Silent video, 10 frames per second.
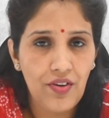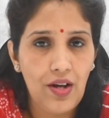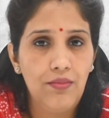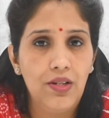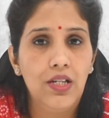
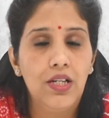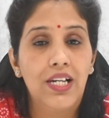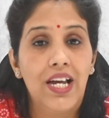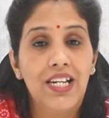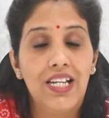family
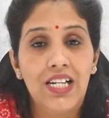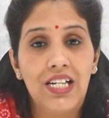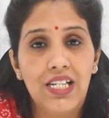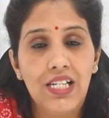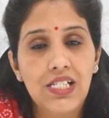can
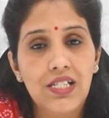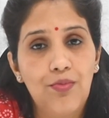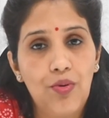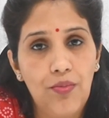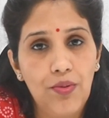increase the
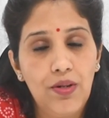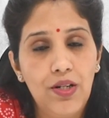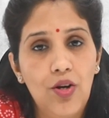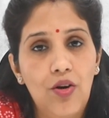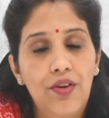
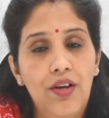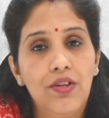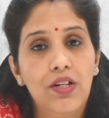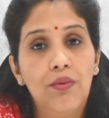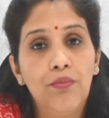probability of having a